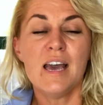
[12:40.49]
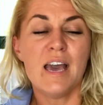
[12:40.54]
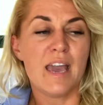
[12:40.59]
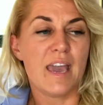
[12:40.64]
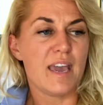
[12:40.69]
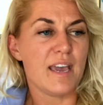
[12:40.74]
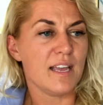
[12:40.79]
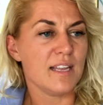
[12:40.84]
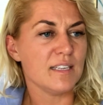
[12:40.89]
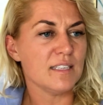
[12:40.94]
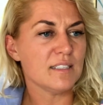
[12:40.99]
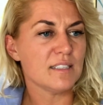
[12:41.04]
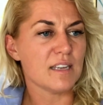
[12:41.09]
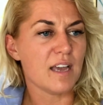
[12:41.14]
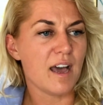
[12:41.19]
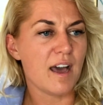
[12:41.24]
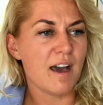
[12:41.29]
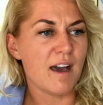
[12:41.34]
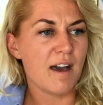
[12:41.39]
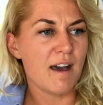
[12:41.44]
and
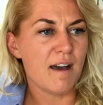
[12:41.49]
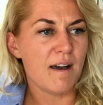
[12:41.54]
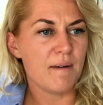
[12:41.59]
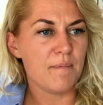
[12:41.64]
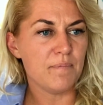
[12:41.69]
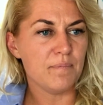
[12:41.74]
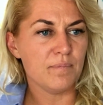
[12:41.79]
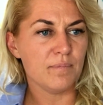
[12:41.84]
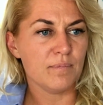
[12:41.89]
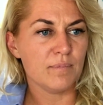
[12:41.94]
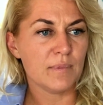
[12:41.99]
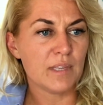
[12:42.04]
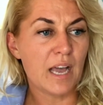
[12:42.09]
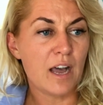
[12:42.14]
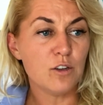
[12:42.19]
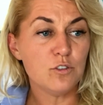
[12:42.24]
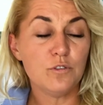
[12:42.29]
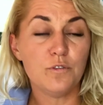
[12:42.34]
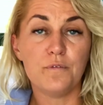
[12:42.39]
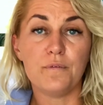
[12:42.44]

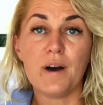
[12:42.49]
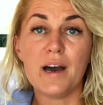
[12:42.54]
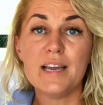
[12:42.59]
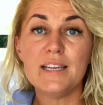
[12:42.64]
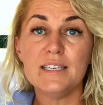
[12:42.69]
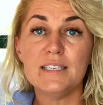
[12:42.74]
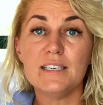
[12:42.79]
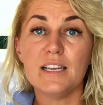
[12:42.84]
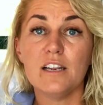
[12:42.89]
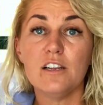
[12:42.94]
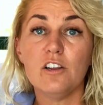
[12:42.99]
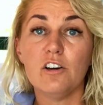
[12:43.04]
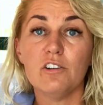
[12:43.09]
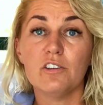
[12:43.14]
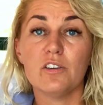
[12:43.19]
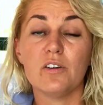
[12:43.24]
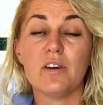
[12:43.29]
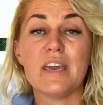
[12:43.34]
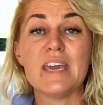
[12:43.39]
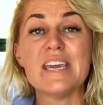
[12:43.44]
how to find and
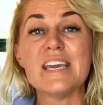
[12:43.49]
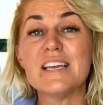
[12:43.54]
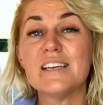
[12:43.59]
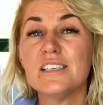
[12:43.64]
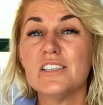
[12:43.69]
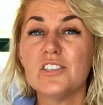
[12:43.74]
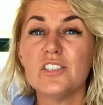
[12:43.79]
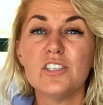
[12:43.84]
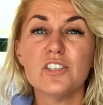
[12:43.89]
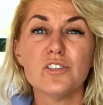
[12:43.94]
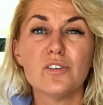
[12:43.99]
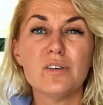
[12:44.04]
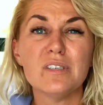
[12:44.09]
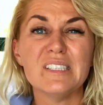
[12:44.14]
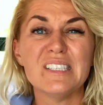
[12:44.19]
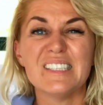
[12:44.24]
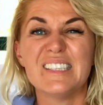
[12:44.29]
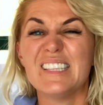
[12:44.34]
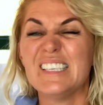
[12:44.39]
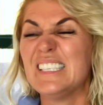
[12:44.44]
unlock your energy
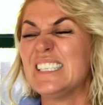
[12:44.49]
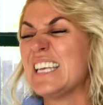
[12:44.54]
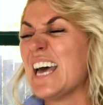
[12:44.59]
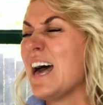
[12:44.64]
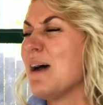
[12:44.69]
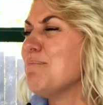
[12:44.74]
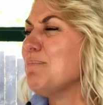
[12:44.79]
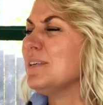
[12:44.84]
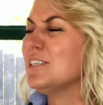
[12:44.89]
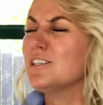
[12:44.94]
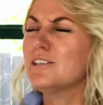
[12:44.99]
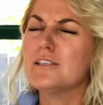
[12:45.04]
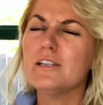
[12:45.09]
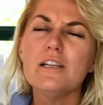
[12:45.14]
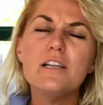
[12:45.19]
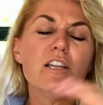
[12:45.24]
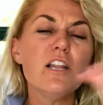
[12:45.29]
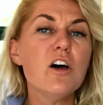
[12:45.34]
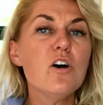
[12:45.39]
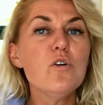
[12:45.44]
sources. This app is
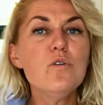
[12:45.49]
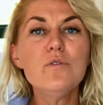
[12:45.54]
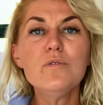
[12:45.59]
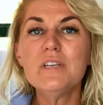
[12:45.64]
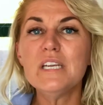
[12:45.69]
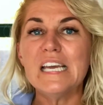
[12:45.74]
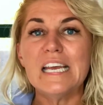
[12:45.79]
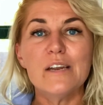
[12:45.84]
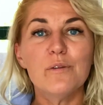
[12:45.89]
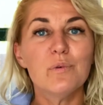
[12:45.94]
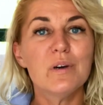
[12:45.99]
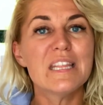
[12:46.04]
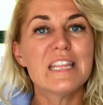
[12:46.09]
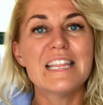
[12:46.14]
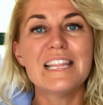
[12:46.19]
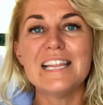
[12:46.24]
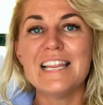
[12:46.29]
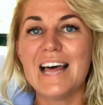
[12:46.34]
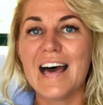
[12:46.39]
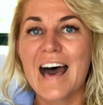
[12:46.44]
loaded with
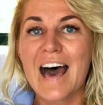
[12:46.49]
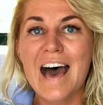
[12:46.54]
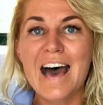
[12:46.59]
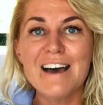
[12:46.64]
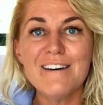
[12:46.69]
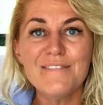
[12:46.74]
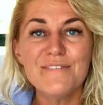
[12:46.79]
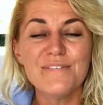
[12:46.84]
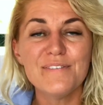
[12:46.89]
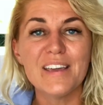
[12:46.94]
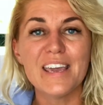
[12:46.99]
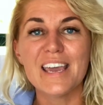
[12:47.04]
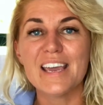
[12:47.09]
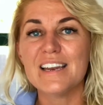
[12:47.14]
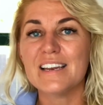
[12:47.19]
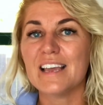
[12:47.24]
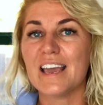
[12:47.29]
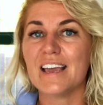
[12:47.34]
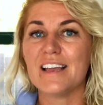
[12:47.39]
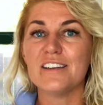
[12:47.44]
love
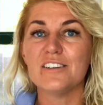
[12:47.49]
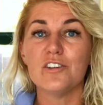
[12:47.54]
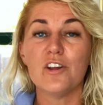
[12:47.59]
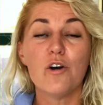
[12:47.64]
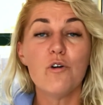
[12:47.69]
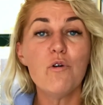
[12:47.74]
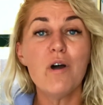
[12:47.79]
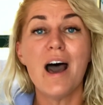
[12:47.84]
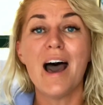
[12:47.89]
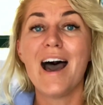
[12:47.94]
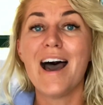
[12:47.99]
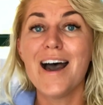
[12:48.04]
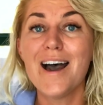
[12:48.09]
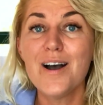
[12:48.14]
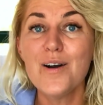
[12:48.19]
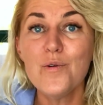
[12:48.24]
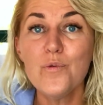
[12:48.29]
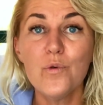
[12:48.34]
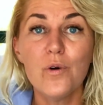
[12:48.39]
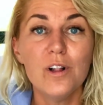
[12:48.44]
and
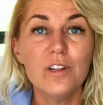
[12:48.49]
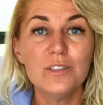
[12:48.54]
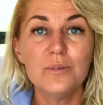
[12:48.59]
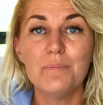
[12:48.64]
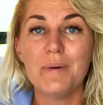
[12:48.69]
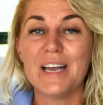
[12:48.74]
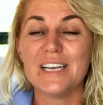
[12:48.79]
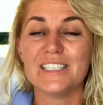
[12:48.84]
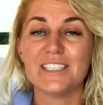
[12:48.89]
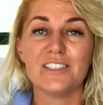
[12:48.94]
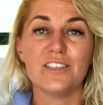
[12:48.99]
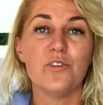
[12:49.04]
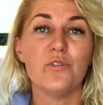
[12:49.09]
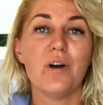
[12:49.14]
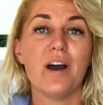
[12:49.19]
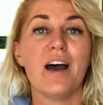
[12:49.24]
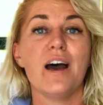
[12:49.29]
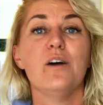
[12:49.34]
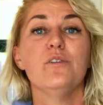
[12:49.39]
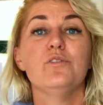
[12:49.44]
know-how, world best
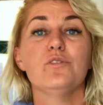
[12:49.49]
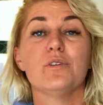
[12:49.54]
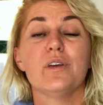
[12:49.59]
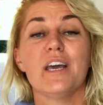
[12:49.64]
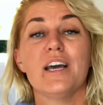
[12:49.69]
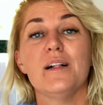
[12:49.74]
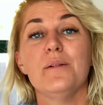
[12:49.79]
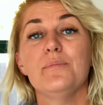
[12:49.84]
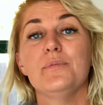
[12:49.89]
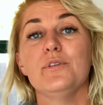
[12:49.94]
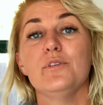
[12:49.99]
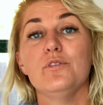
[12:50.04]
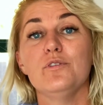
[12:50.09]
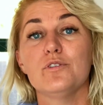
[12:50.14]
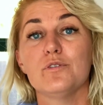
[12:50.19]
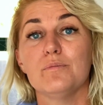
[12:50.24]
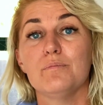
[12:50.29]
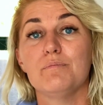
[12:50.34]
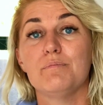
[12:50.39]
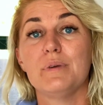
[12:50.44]
know-how, to help you
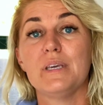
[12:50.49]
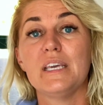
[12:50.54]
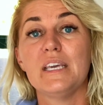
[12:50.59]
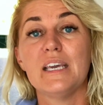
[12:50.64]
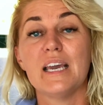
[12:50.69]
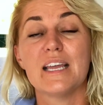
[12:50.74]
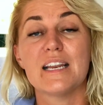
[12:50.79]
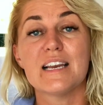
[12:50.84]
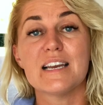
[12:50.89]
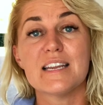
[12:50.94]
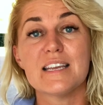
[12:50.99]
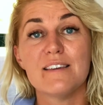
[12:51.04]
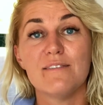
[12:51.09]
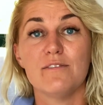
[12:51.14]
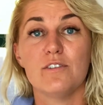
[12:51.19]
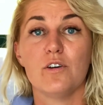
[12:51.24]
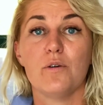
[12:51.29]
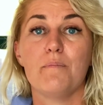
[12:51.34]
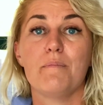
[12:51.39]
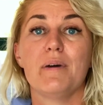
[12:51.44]
to be and live
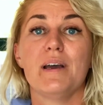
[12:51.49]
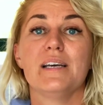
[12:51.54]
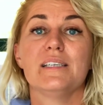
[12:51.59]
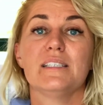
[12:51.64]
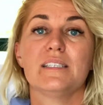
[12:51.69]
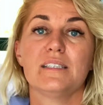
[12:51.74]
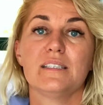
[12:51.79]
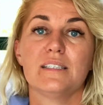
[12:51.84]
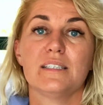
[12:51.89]
your best